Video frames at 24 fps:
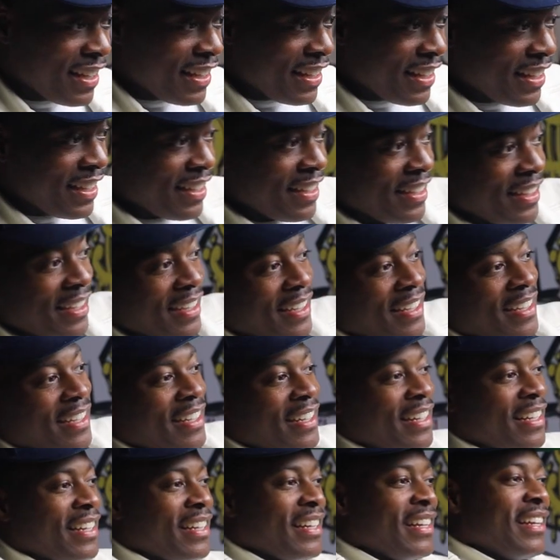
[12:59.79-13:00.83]
magnums, but
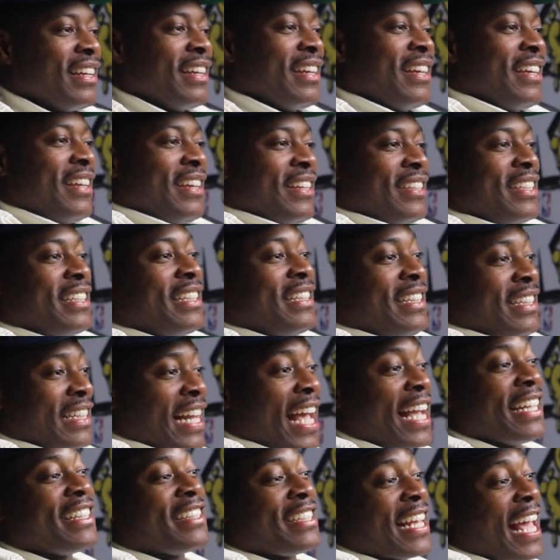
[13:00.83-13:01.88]
I still know the latex.
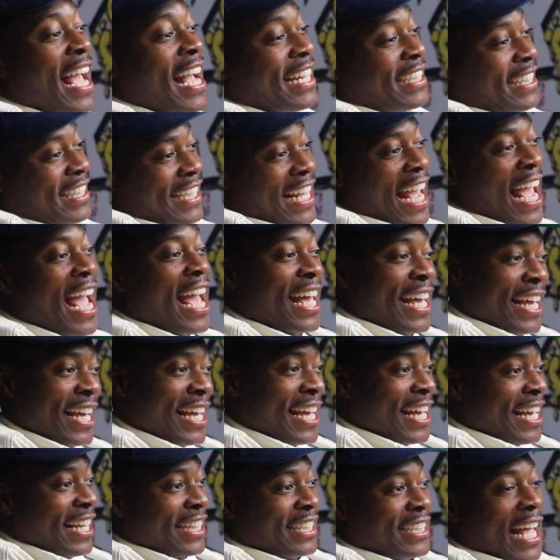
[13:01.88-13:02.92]
Latex, Hold yeah.
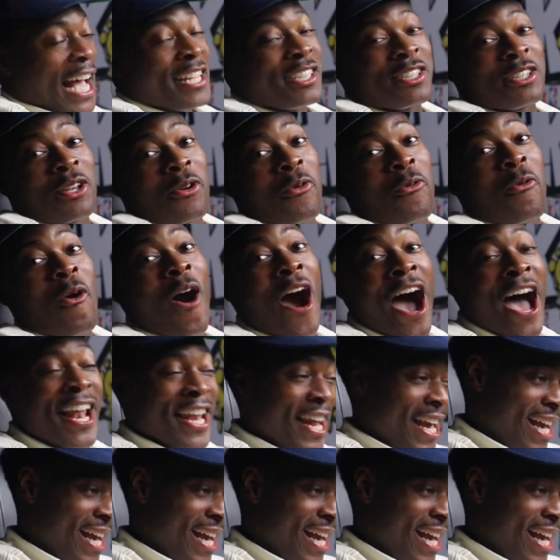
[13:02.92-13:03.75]
Listen, That's the one.